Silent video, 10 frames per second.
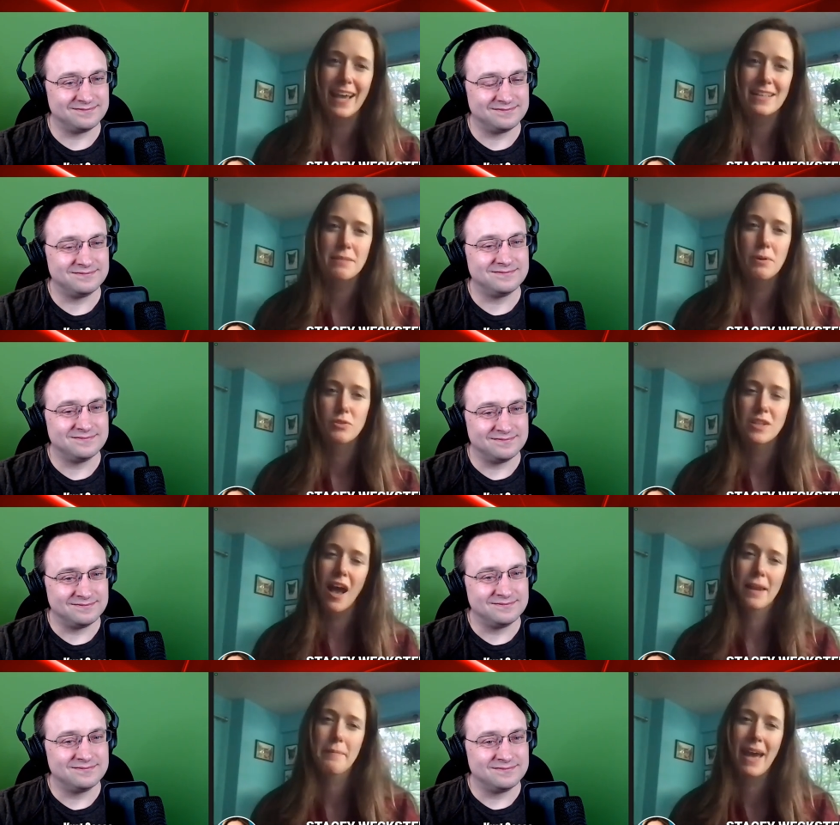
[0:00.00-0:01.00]
Speaker 1: opposed to
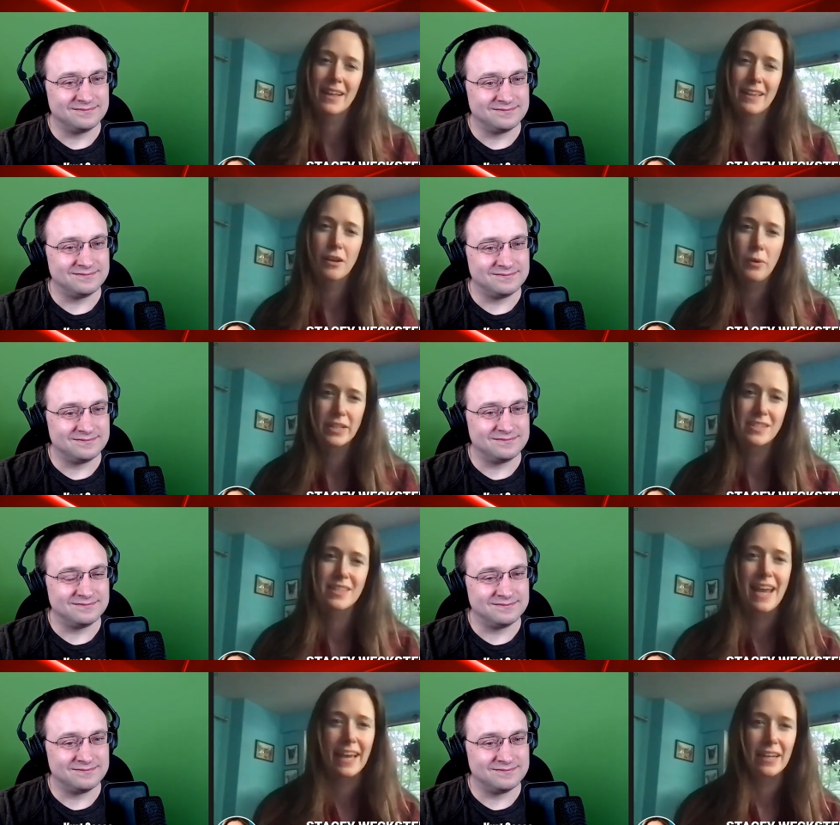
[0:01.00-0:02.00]
automatically going to the
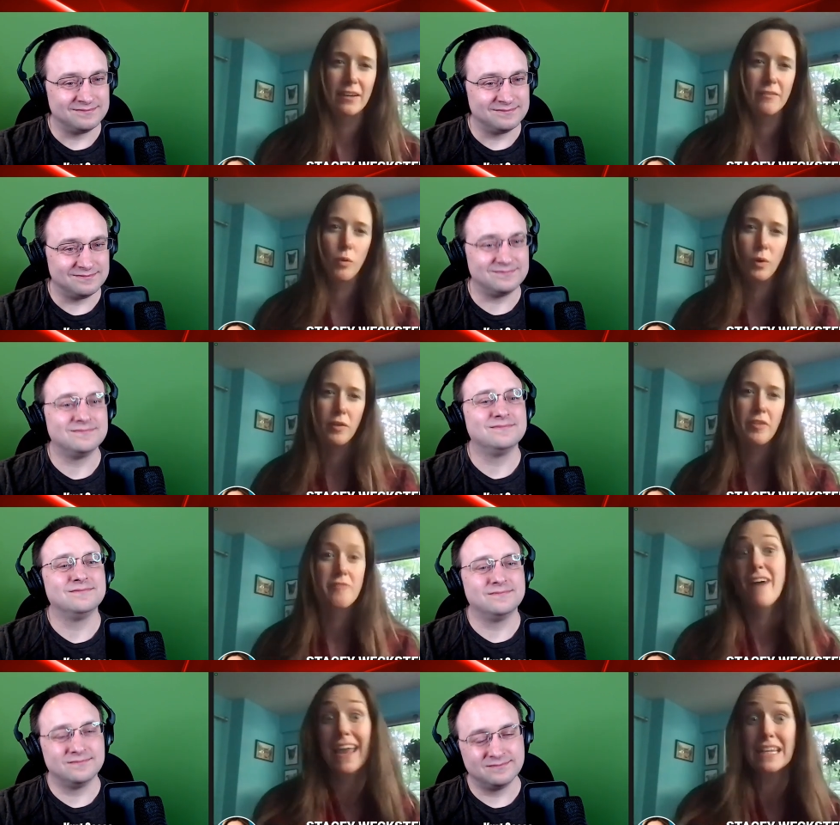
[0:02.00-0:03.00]
negative or the
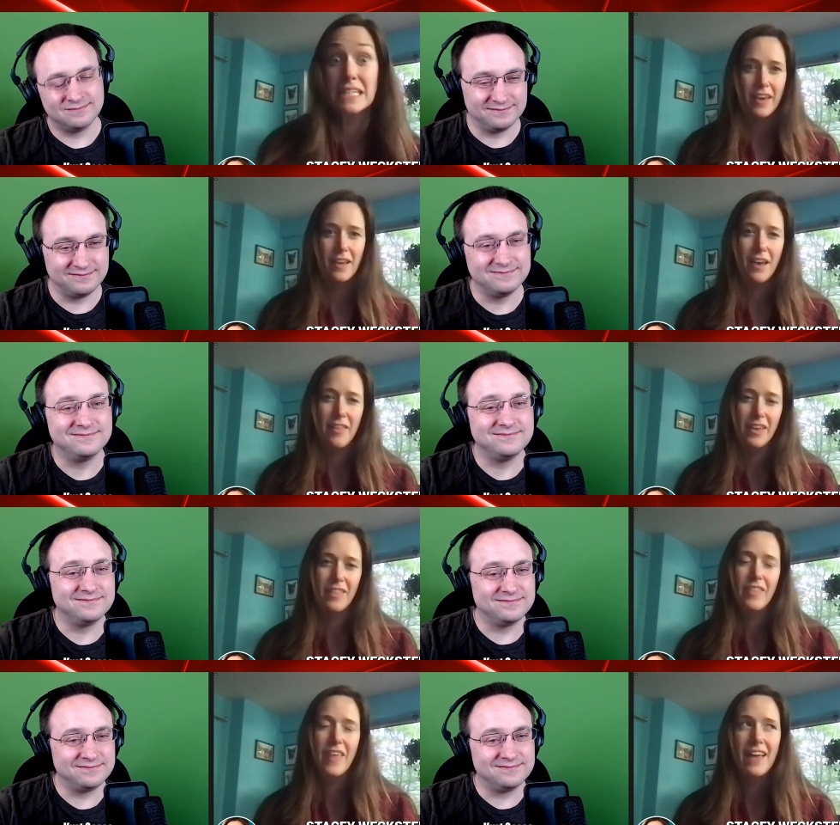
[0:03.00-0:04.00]
fight. I think
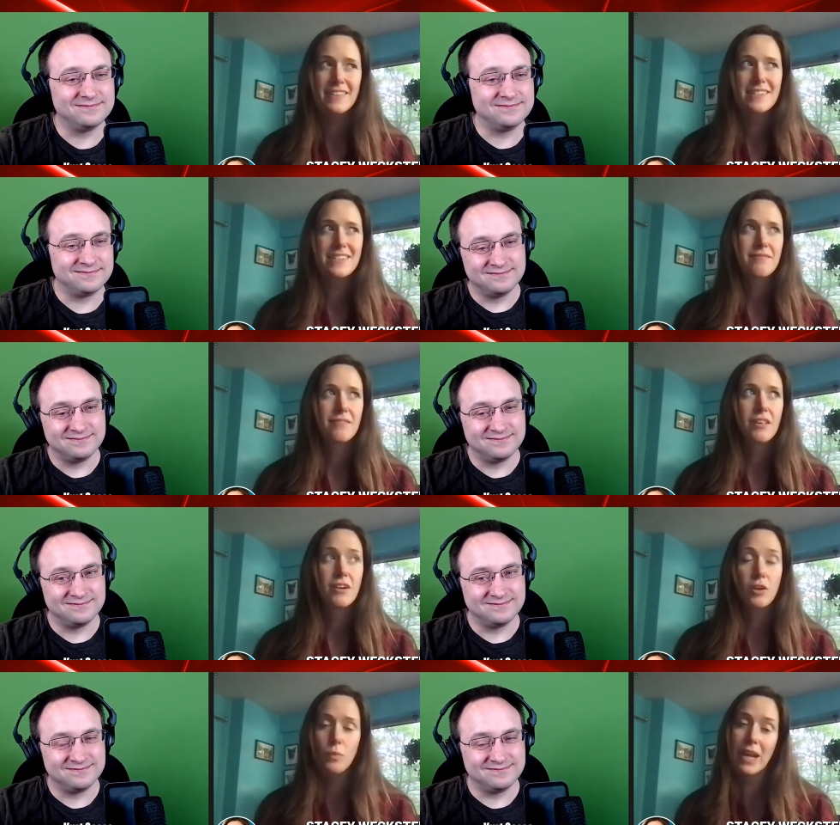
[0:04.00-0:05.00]
that that's a
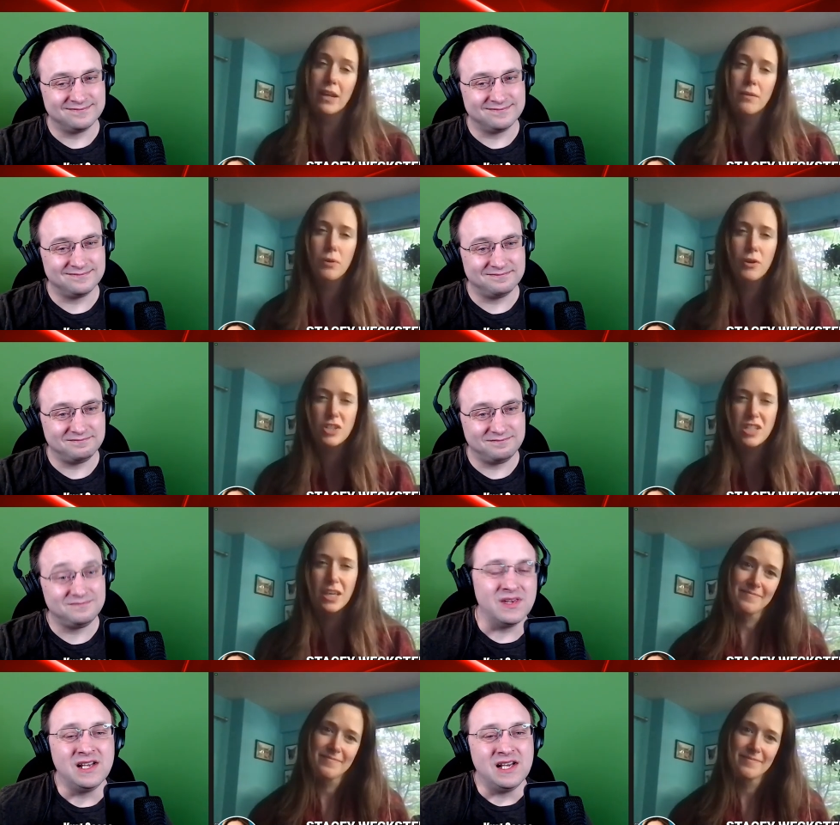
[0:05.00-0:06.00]
good way to approach
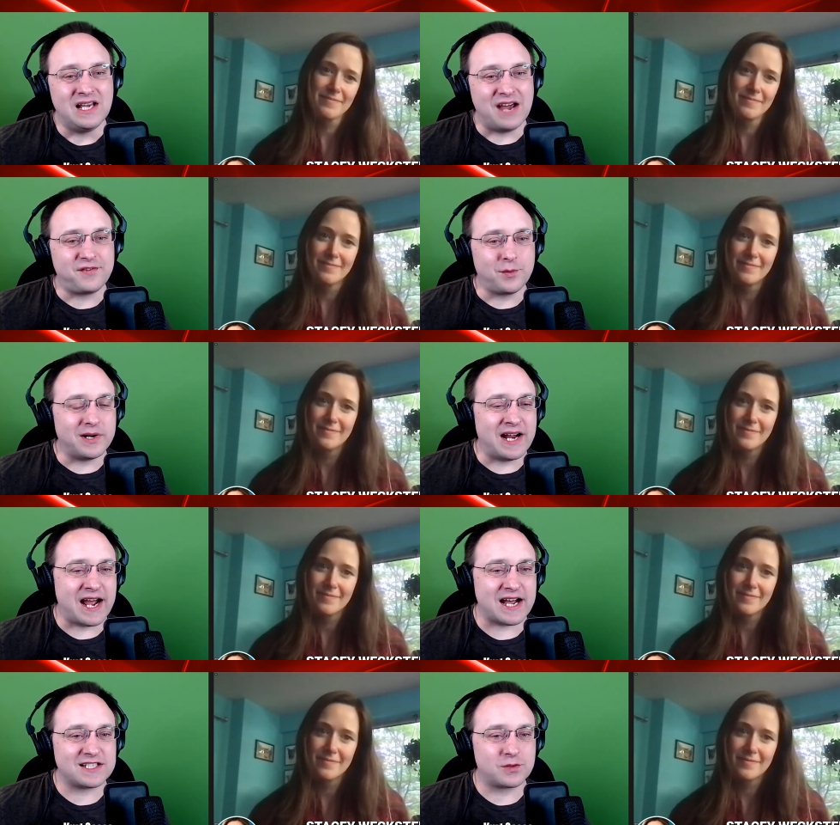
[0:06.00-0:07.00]
things.
Speaker 2: Everyone
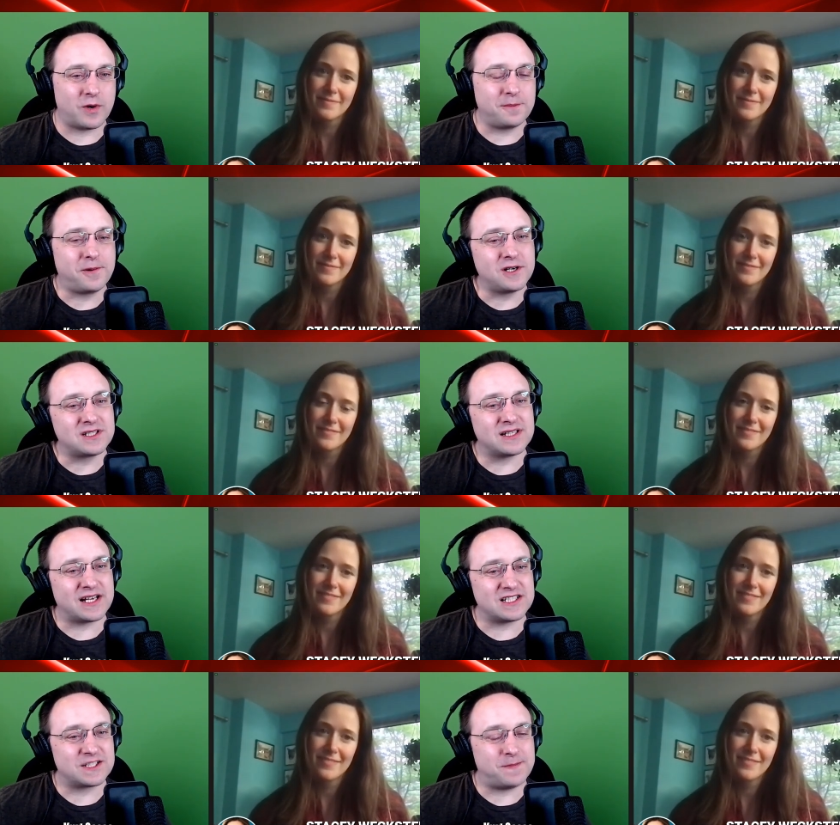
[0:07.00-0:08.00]
has one person that
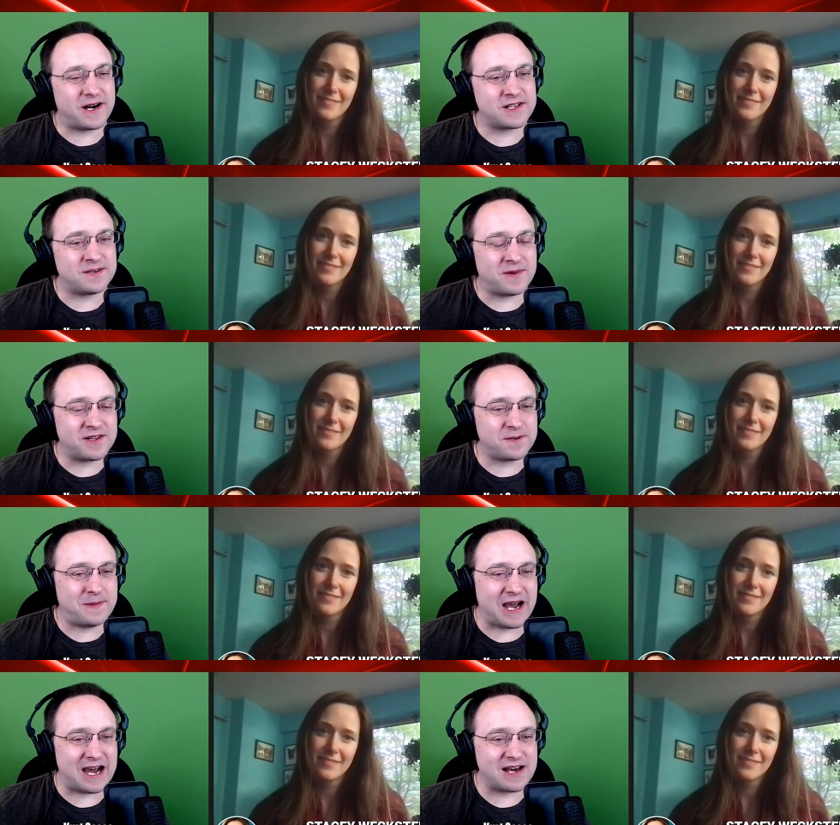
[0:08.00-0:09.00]
inspired them on their
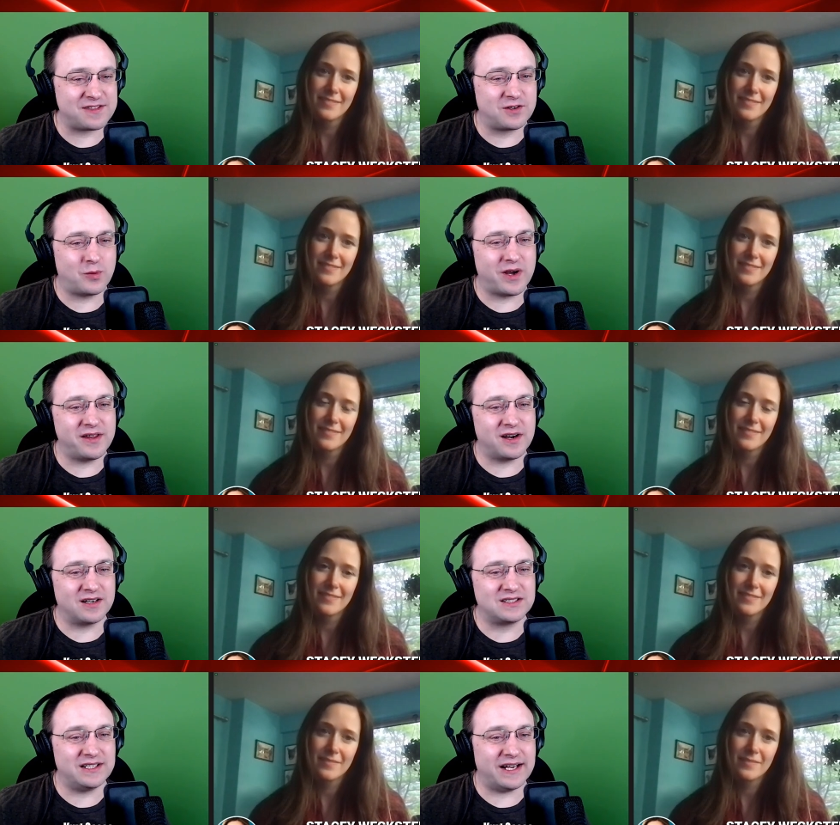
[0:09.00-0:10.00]
path to where they are
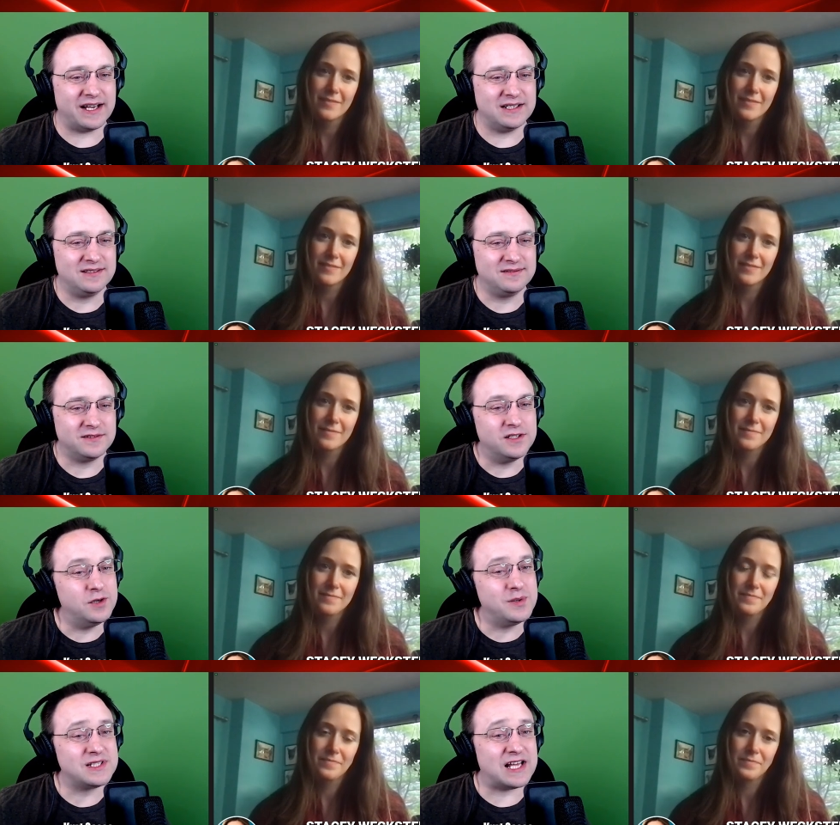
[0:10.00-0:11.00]
today. Who
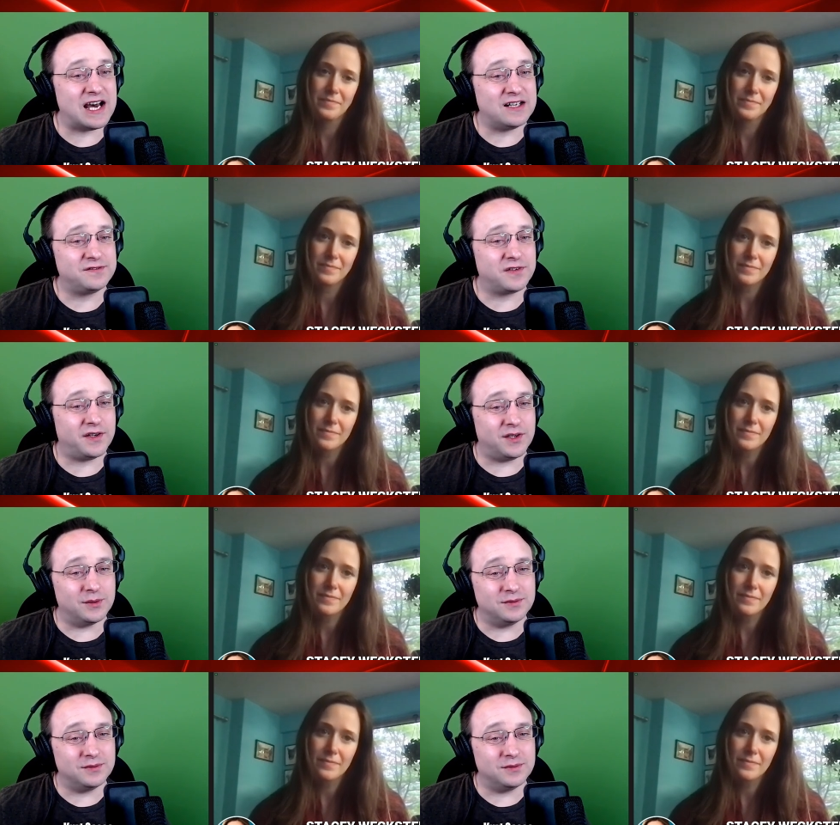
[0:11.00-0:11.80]
was that for you?